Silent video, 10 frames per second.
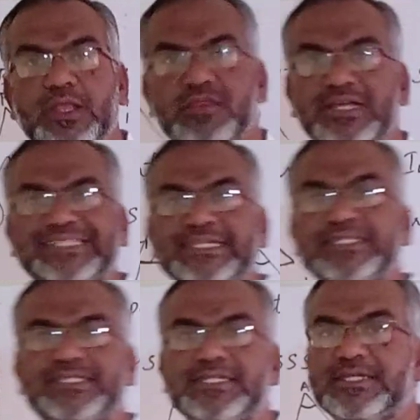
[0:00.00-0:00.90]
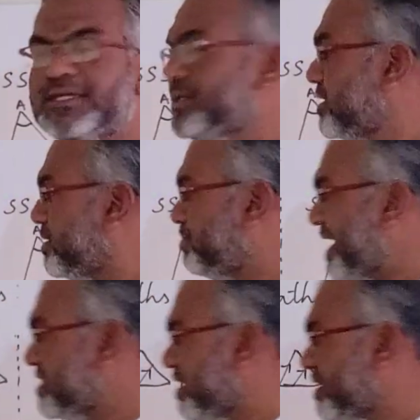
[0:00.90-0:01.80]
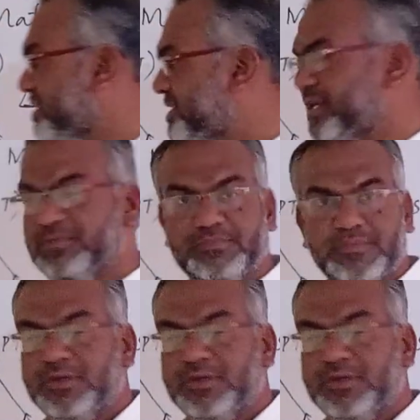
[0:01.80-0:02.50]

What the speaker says: This is Pythagoras theorem.